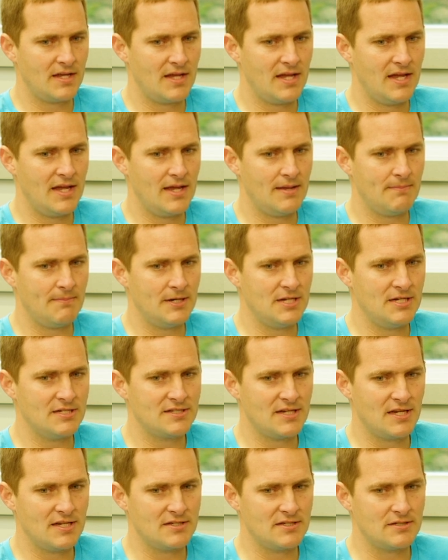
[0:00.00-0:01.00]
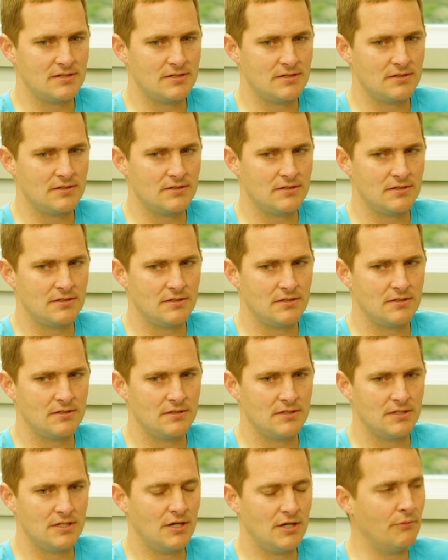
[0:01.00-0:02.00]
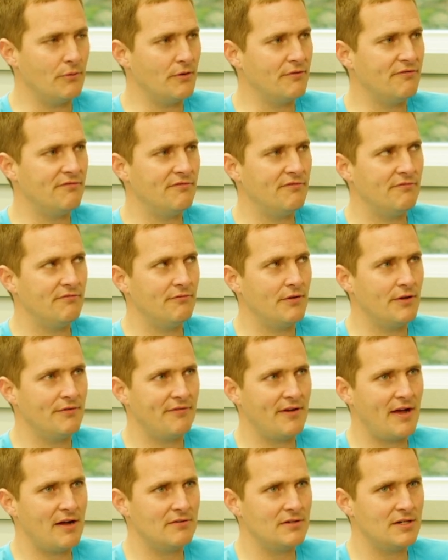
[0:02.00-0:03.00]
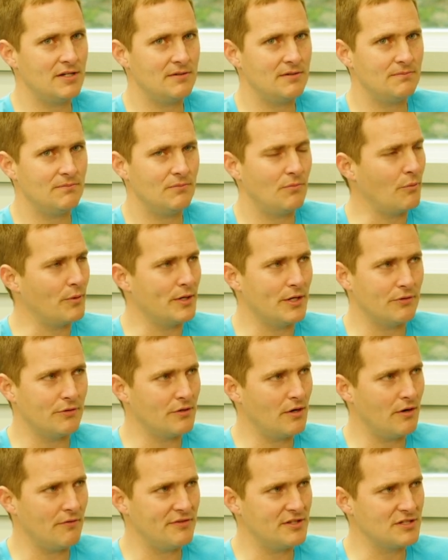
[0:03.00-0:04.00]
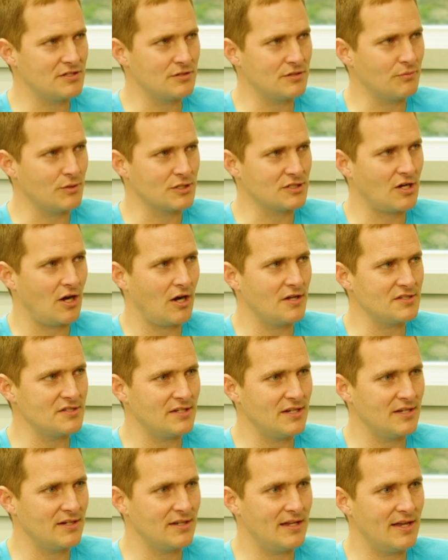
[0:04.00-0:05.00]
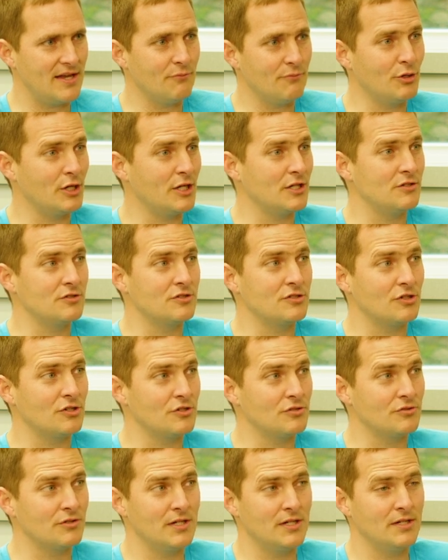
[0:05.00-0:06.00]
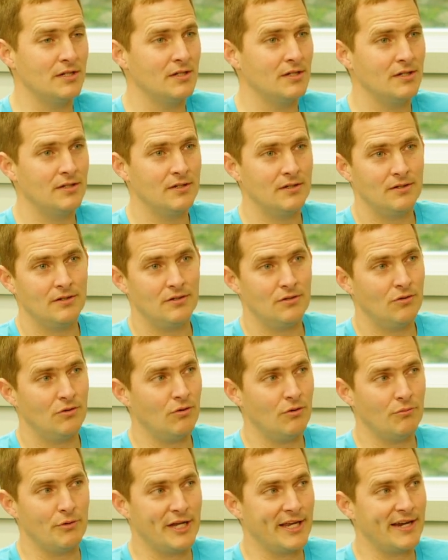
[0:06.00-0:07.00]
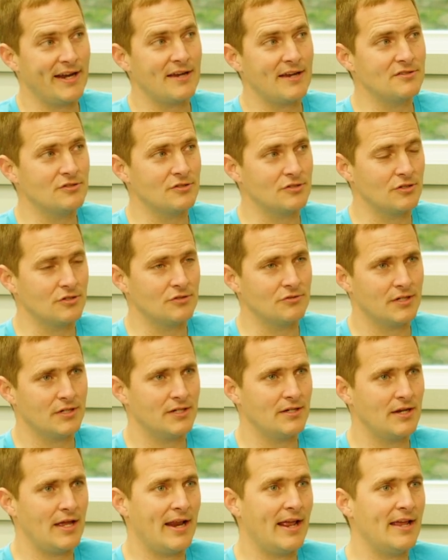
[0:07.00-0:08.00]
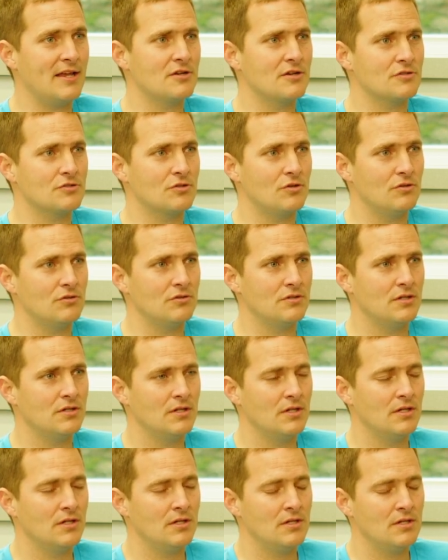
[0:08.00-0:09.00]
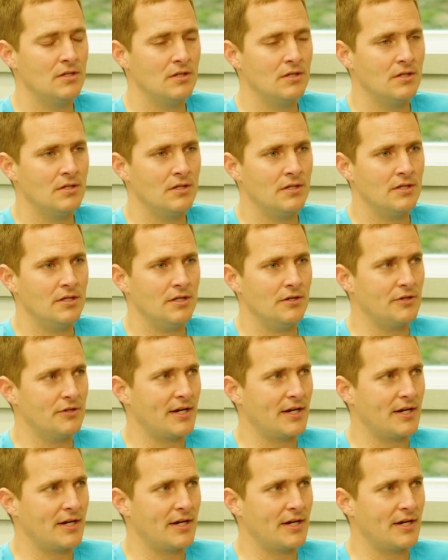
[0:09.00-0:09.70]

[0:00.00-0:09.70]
and but he says, you know, we f- we found it, but we don't know if this is what's causing it, and we could do surgery, or we cannot do surgery. And at eight years old, you know,